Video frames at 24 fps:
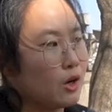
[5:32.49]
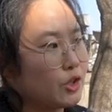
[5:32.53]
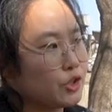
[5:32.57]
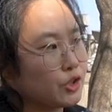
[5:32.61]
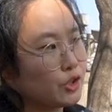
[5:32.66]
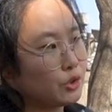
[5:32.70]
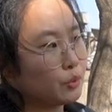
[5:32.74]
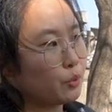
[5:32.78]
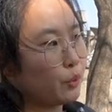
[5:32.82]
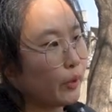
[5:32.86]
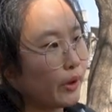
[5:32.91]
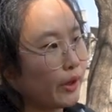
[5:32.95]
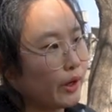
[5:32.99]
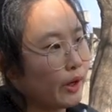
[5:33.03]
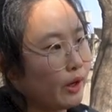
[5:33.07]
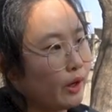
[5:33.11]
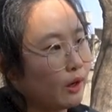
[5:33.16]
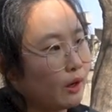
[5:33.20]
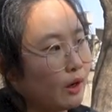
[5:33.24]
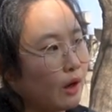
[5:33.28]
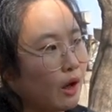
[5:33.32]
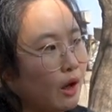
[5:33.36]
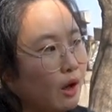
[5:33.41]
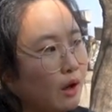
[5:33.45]
should
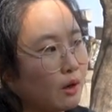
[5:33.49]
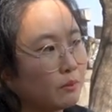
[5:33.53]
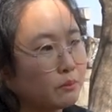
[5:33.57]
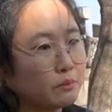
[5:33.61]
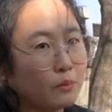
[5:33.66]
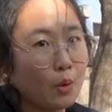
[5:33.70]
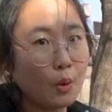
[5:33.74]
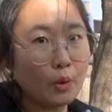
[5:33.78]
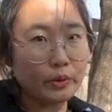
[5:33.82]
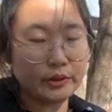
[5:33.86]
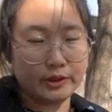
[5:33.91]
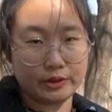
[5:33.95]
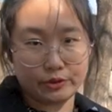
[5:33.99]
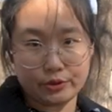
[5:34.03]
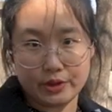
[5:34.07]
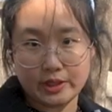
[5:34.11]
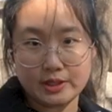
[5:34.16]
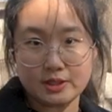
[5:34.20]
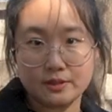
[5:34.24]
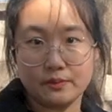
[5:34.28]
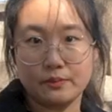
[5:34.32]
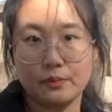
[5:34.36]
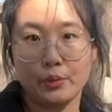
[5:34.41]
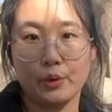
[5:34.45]
wear a mourning
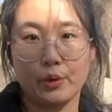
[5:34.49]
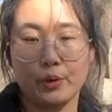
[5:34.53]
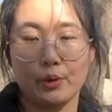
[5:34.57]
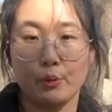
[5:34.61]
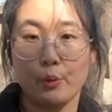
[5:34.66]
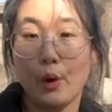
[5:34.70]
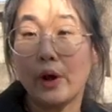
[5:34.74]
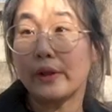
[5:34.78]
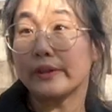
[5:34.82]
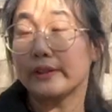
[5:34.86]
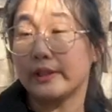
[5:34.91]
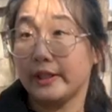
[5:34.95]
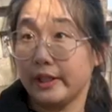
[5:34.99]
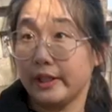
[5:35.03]
dress for 1